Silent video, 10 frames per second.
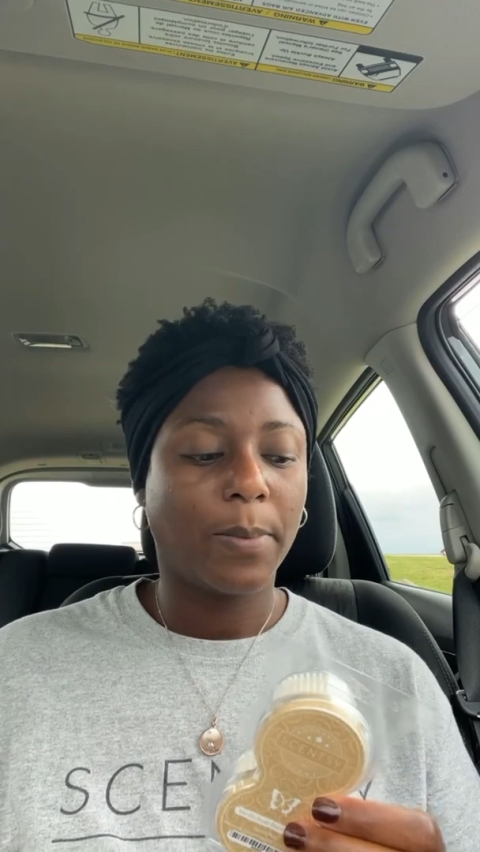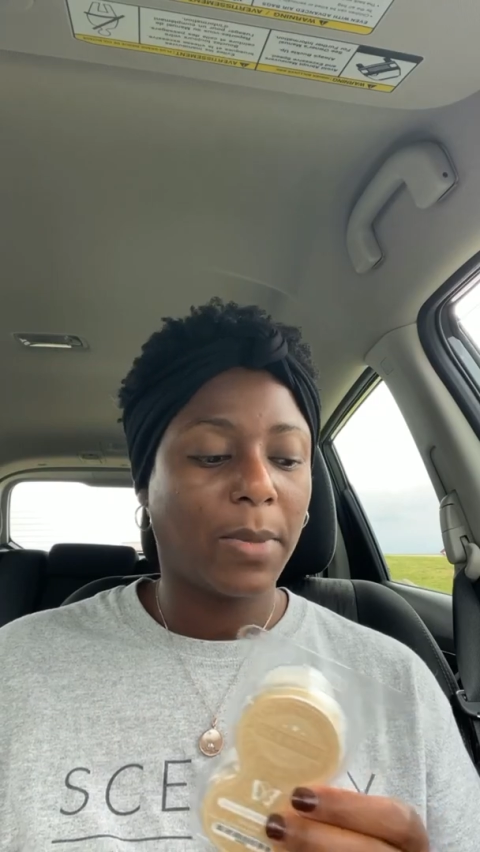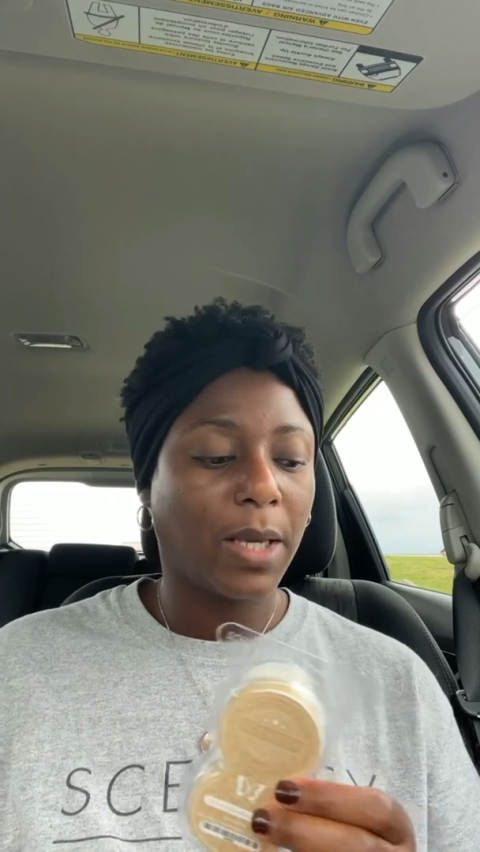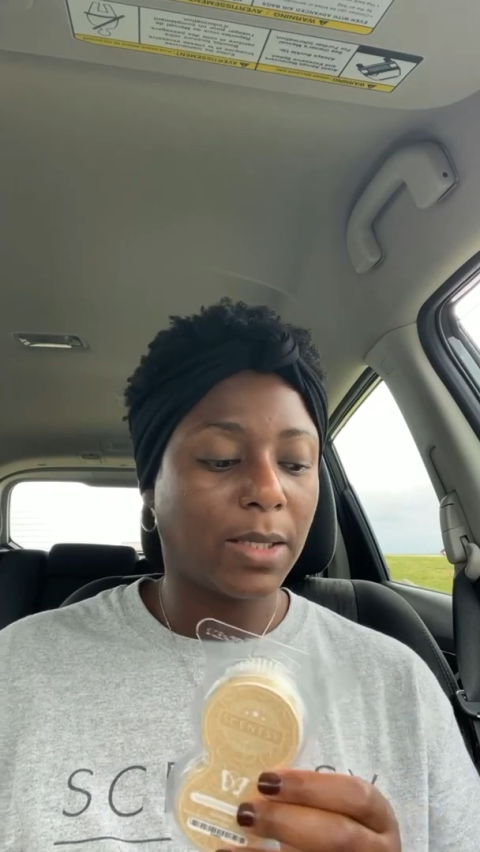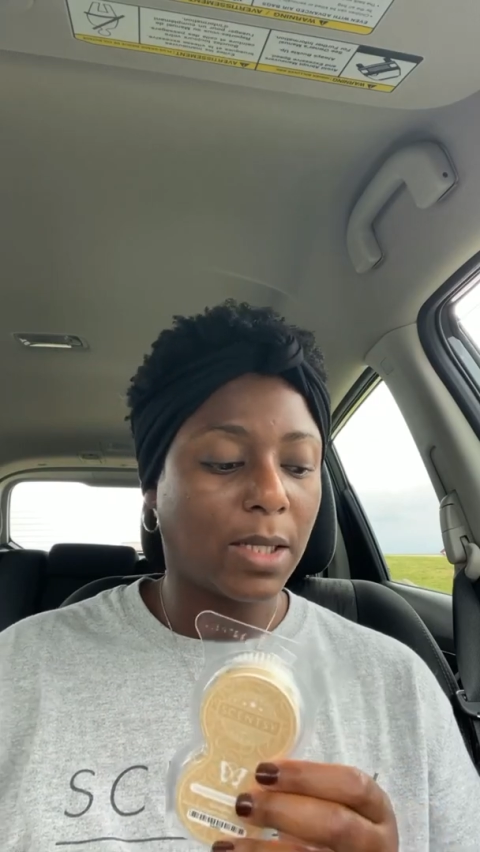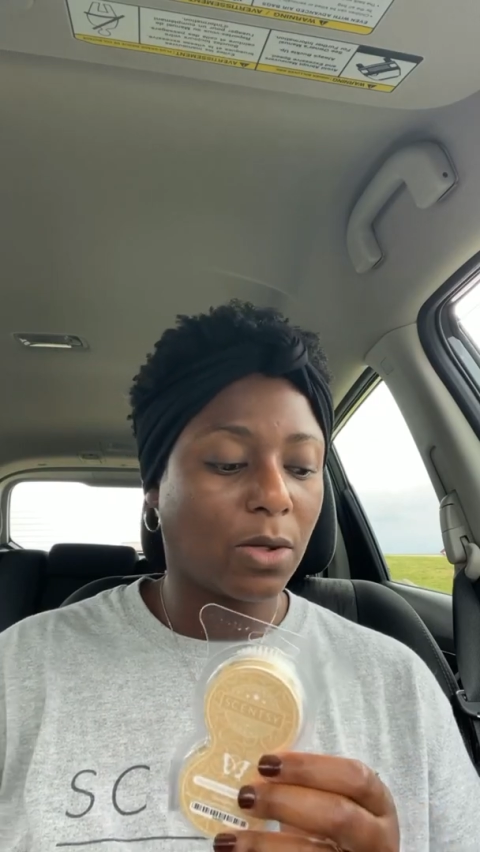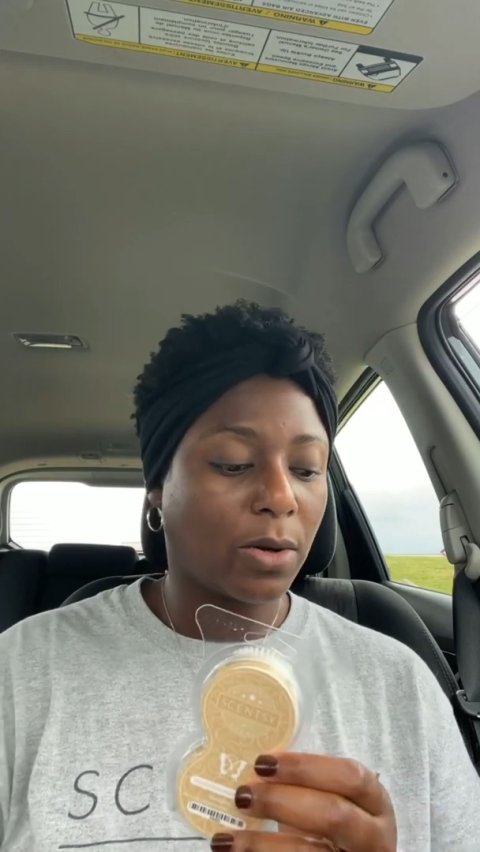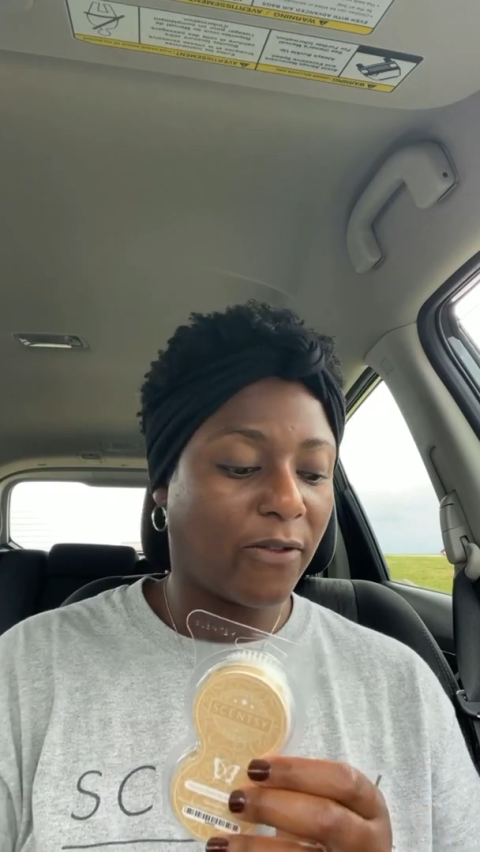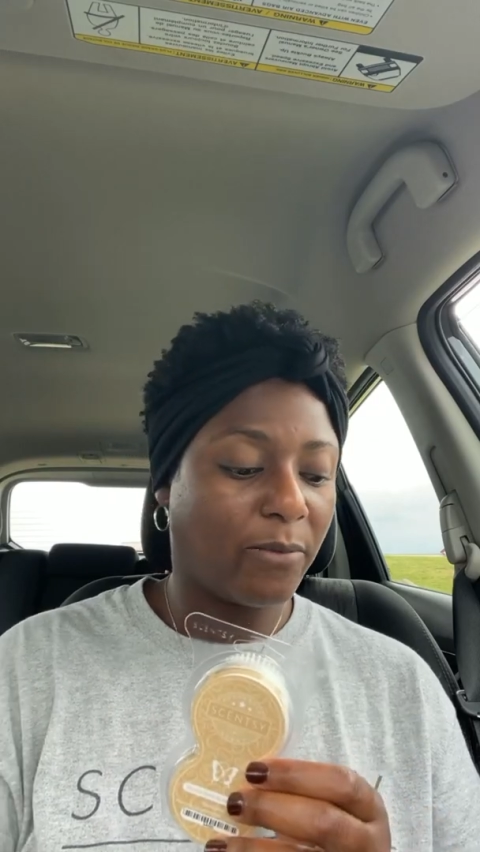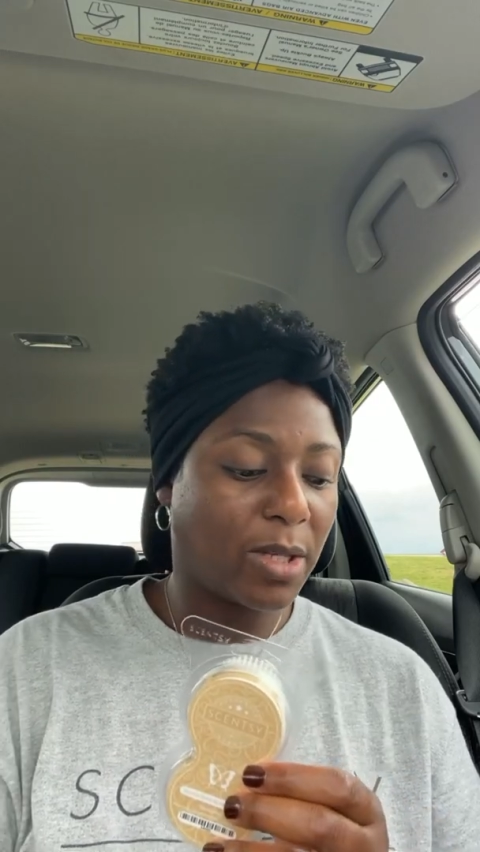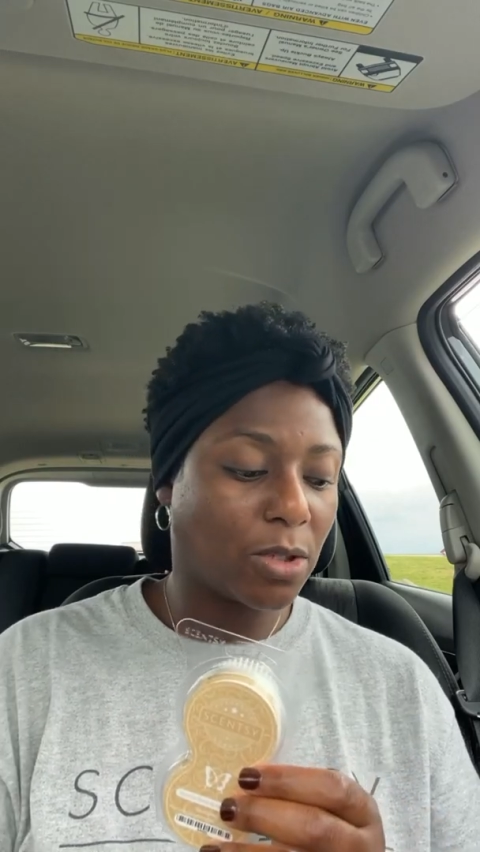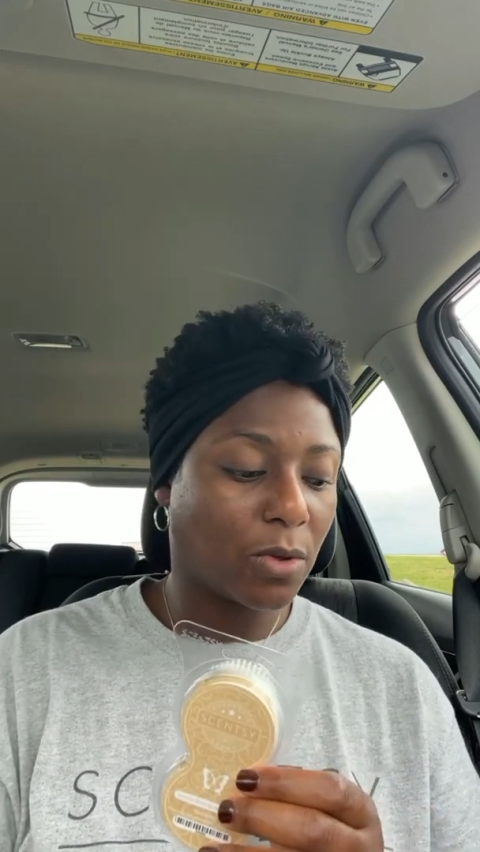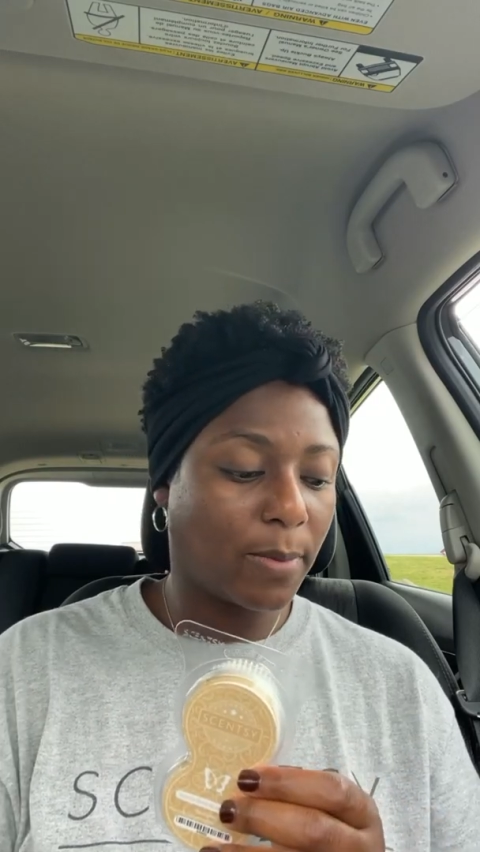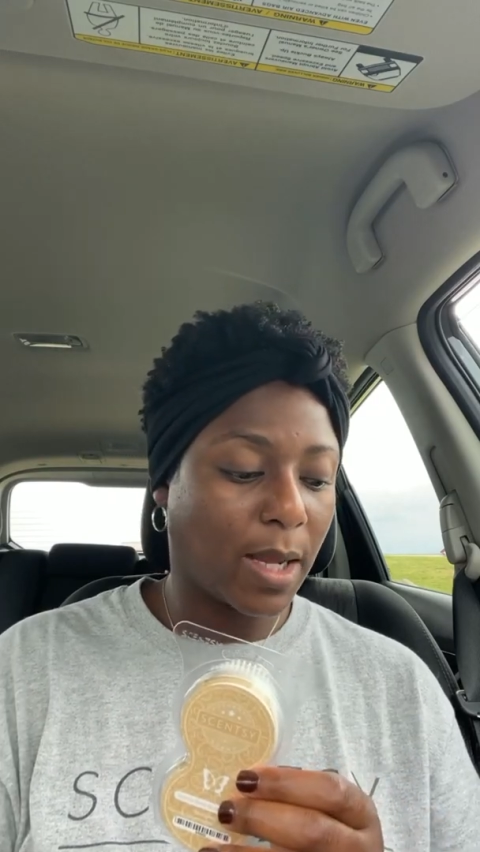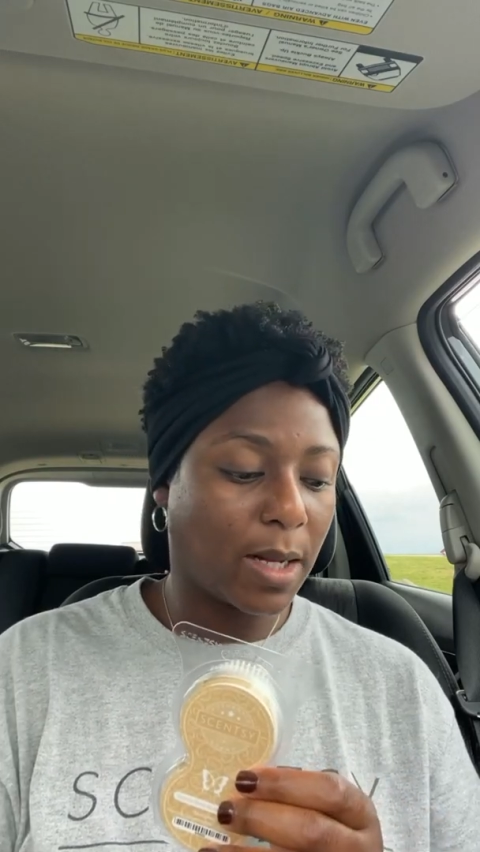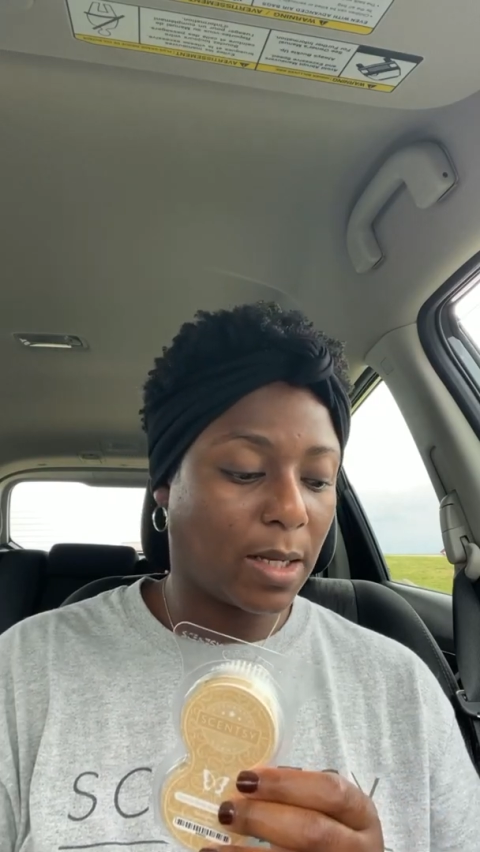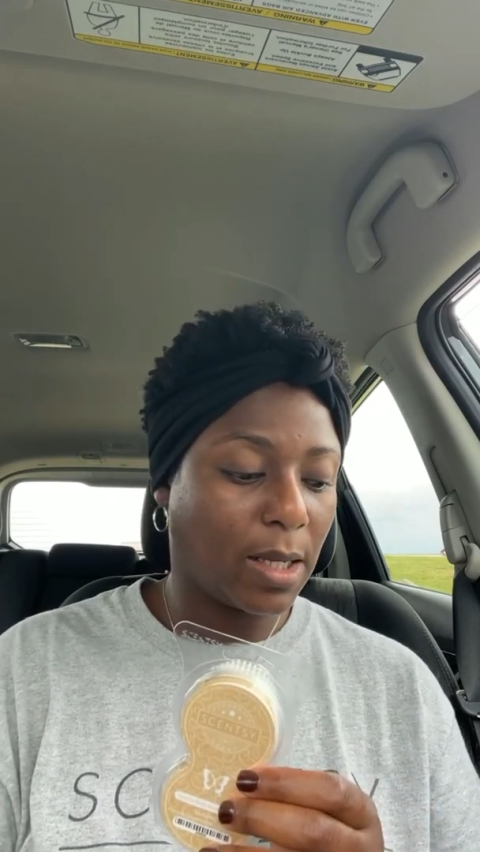Because I don't have Mystery Man in